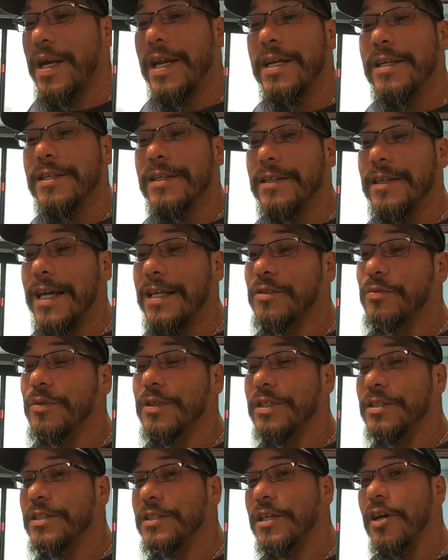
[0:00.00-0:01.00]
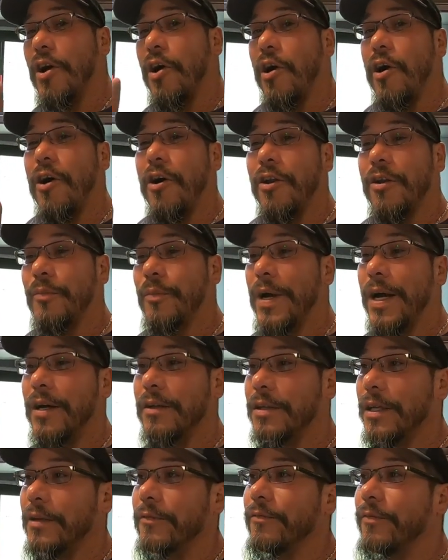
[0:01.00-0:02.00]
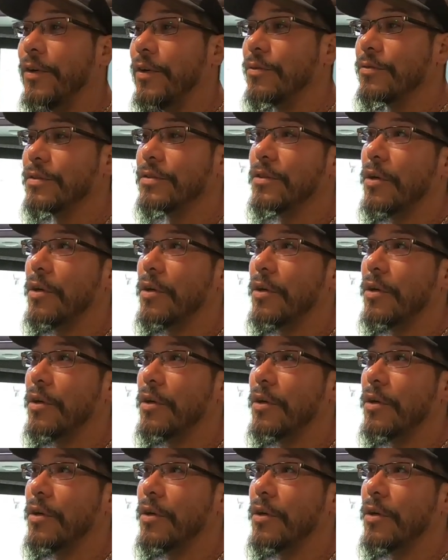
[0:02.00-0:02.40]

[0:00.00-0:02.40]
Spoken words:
made, and that's what it's all about, kin folks.